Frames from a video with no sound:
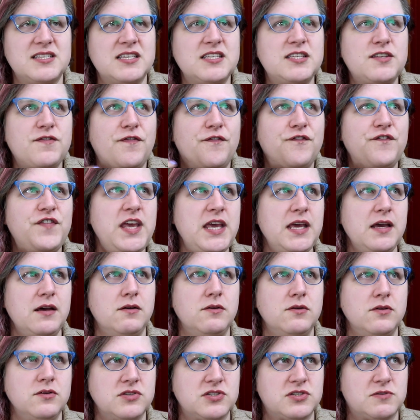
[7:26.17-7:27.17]
This
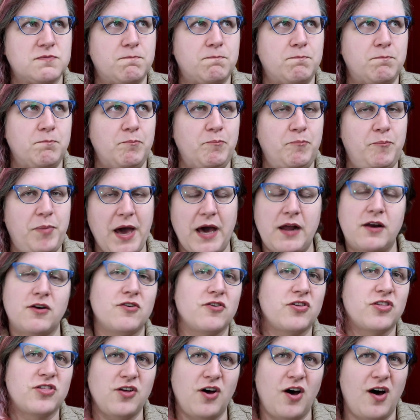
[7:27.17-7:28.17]
feels better
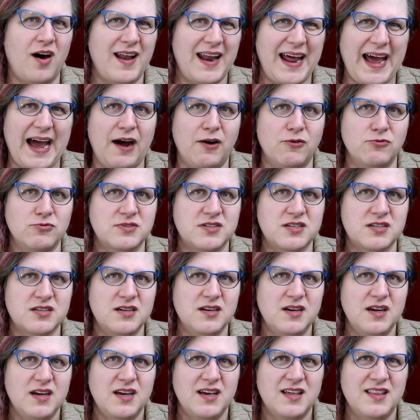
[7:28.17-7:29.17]
thought out
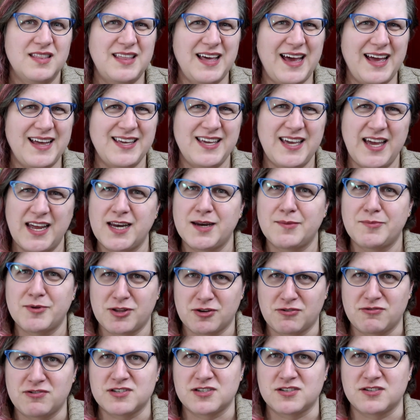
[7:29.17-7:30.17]
than Kingdom of the
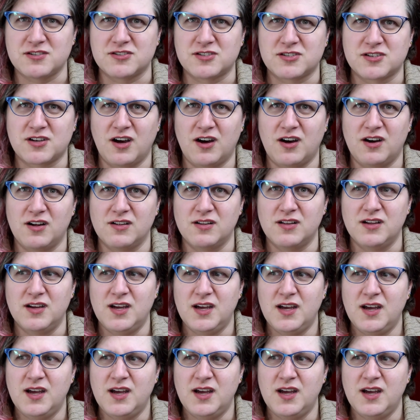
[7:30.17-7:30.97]
Crystal Skull.